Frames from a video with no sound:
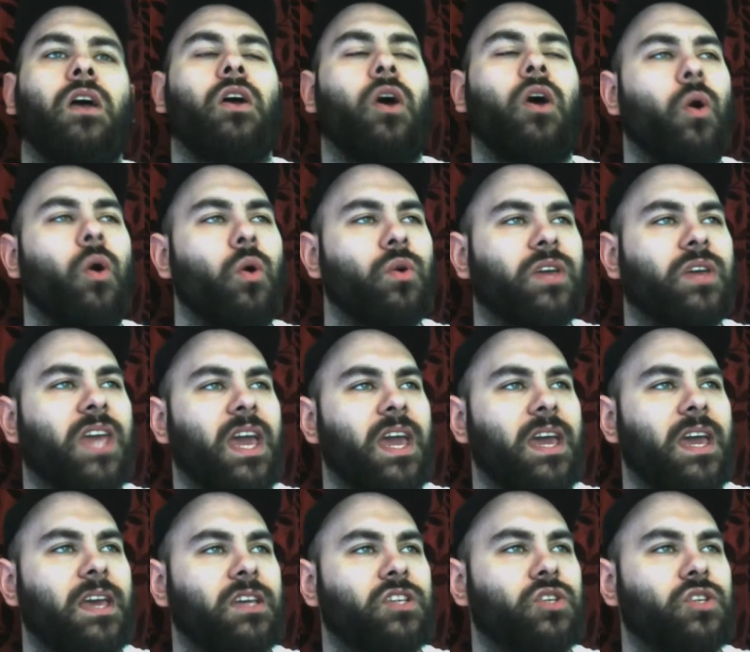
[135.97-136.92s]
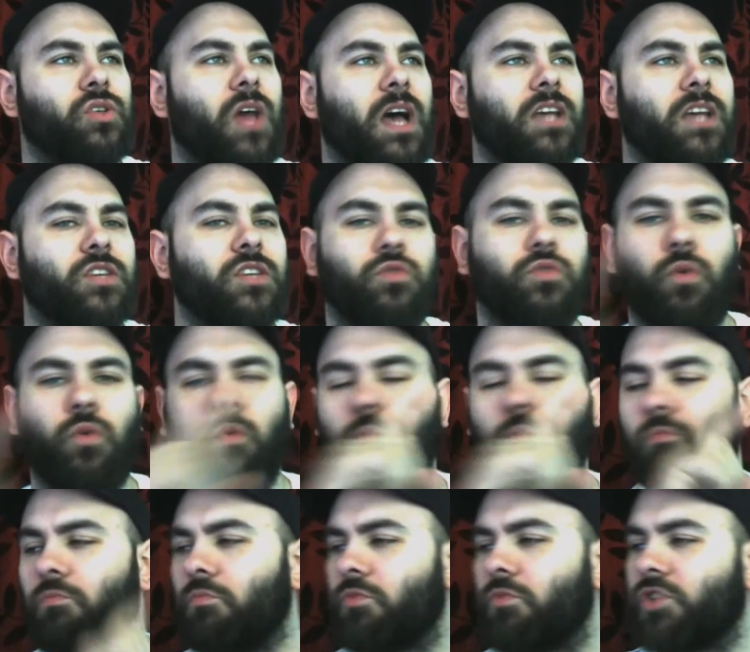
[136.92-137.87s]
Okay, so that is
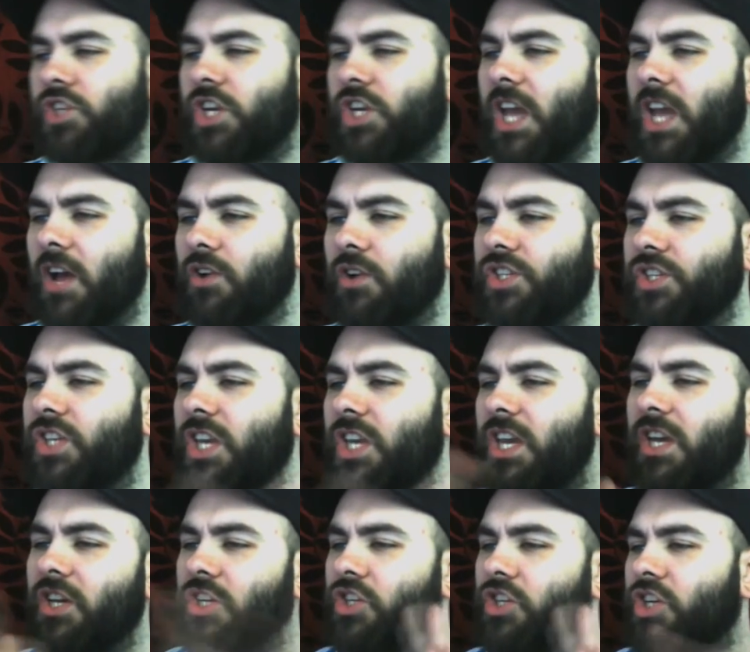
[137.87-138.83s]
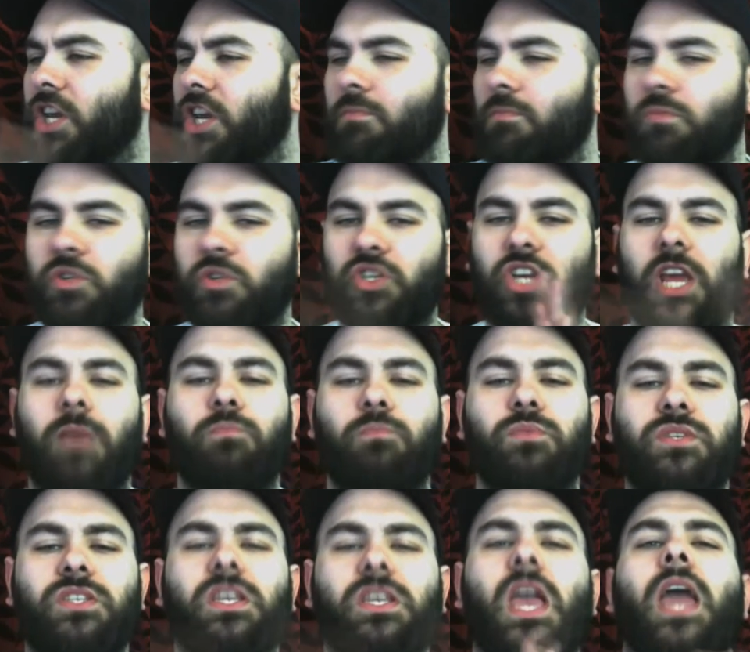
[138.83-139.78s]
TLC Extreme Cheap
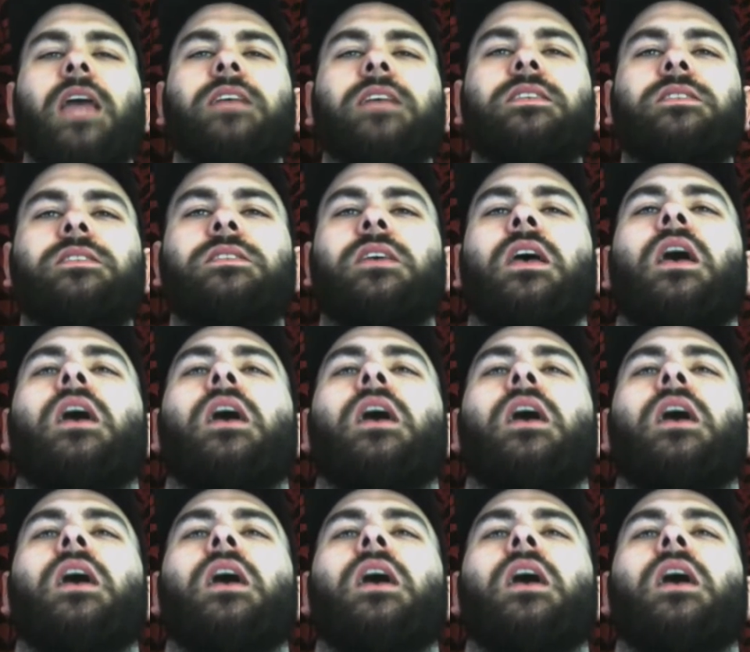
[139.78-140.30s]
Skates.